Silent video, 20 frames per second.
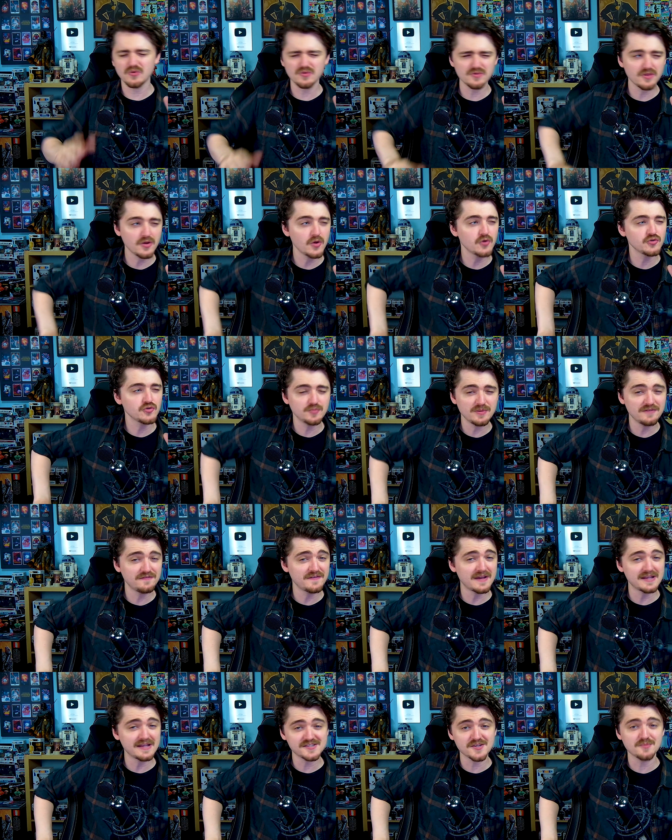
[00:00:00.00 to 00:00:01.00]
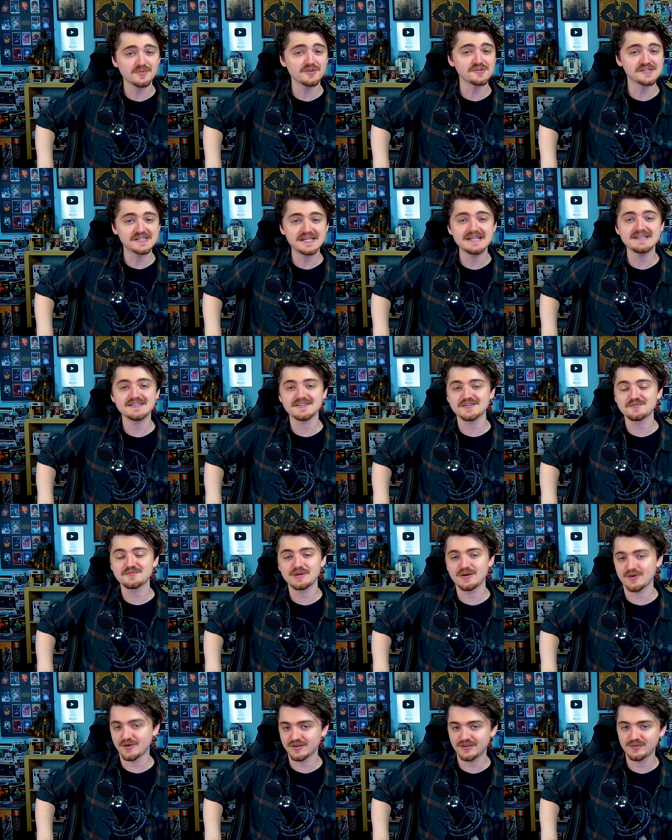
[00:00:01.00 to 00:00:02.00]
although to be fair, some of those teasers we
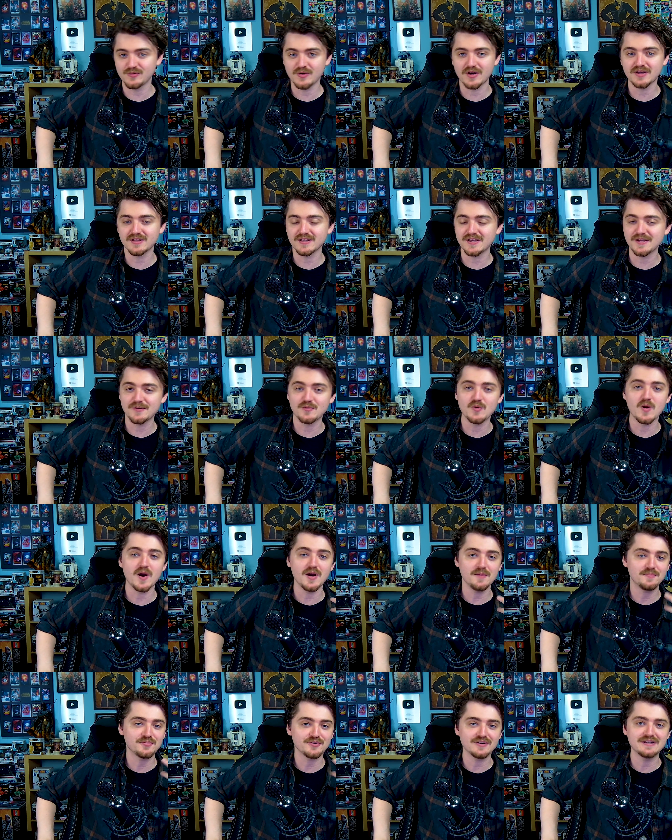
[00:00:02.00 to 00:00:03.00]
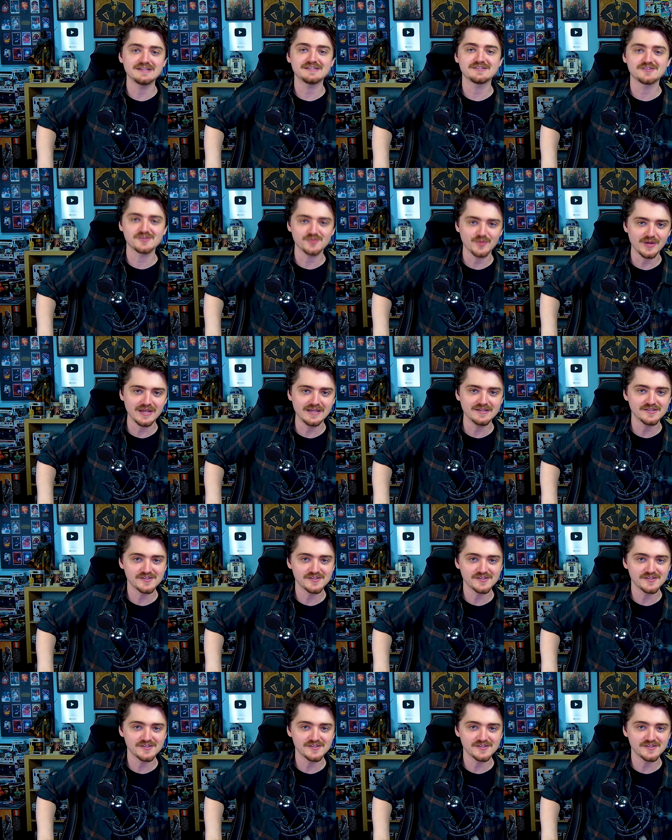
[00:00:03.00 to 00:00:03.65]
got into earlier were pretty sweet.